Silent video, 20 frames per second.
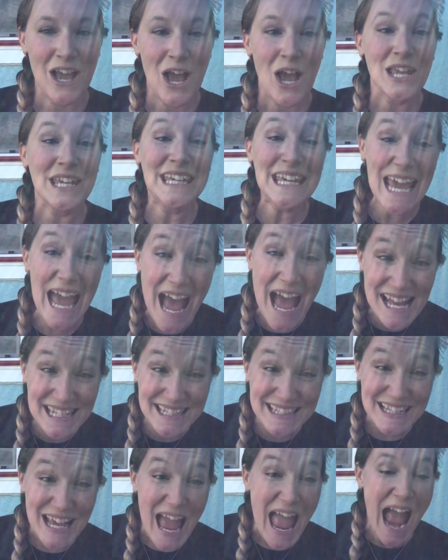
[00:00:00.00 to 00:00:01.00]

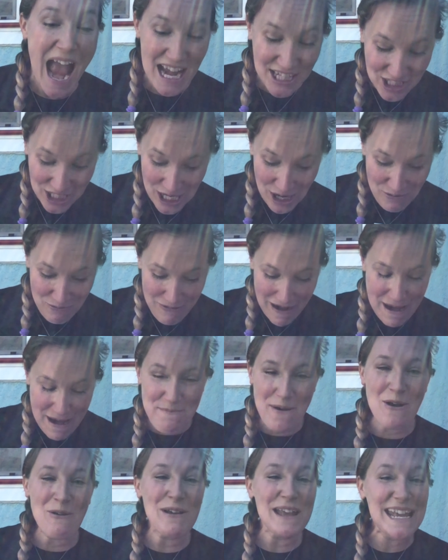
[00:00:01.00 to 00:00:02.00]
Yes, actually a
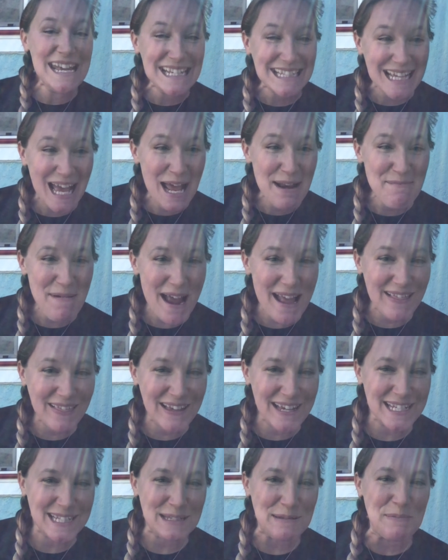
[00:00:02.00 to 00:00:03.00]
rainbow is on my
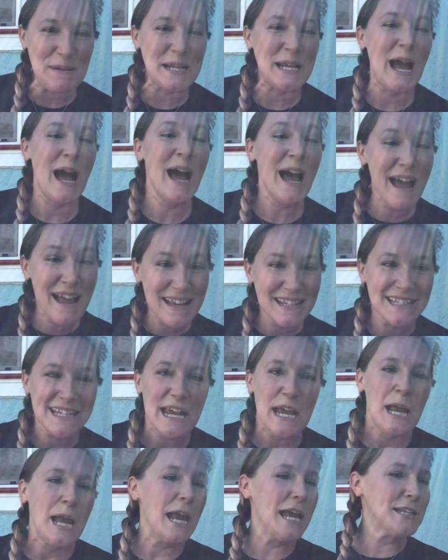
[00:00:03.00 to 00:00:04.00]
list because
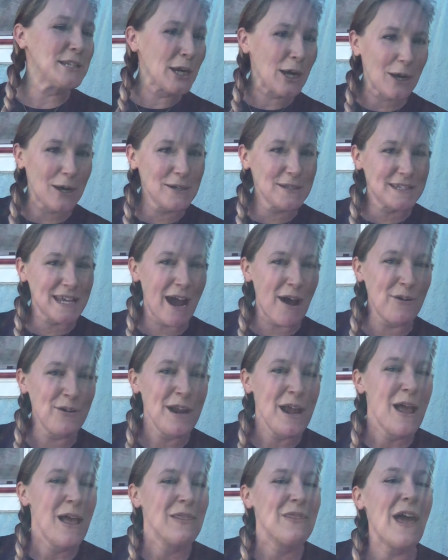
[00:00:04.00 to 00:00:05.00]
it turns out
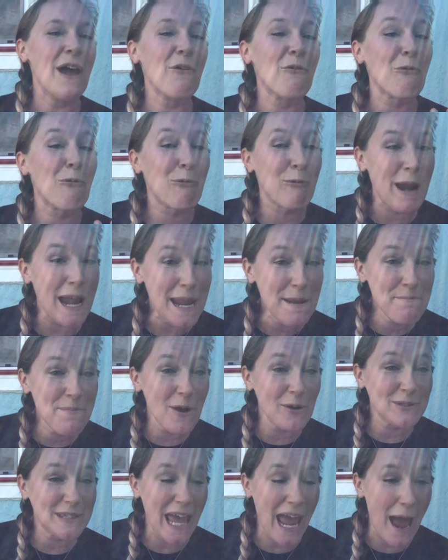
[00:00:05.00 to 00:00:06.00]
that
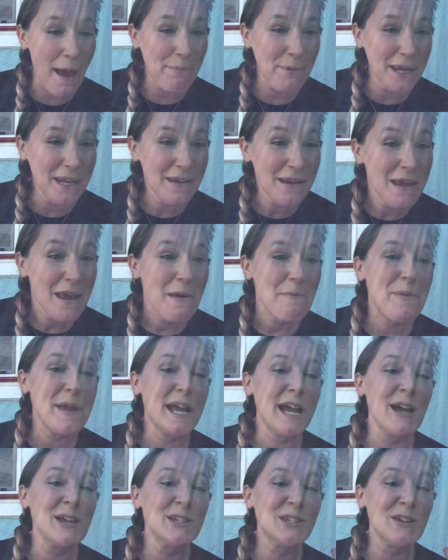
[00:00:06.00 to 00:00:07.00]
rainbows happen
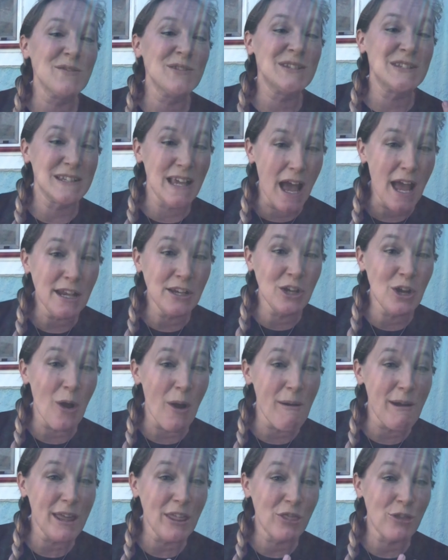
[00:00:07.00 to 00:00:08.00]
because of sun
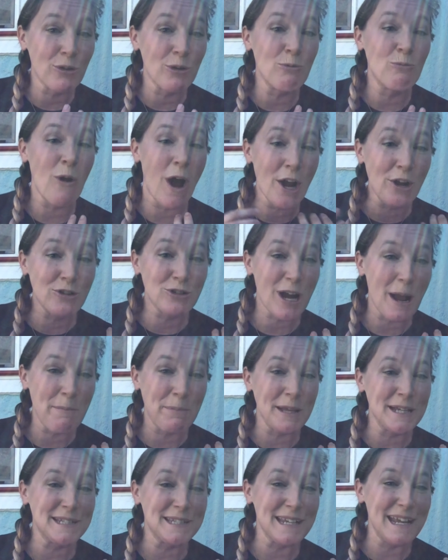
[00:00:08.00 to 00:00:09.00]
going through water
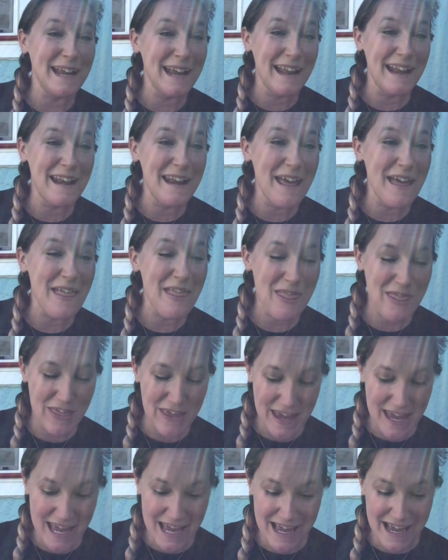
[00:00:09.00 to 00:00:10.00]
droplets in
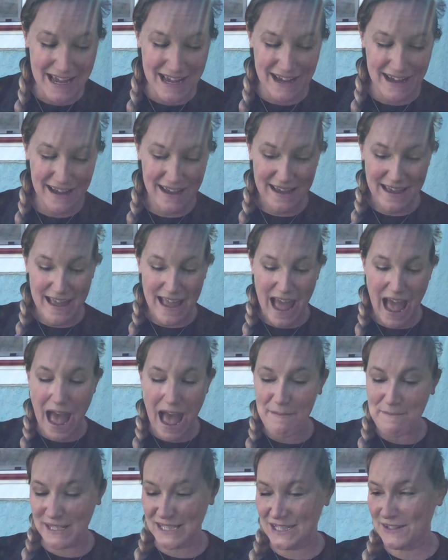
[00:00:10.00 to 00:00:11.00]
the
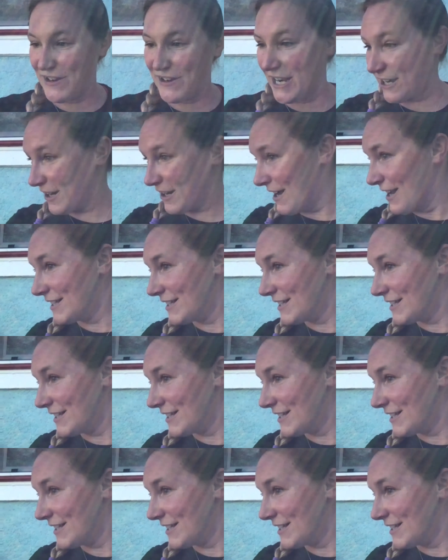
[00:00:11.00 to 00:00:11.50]
atmosphere.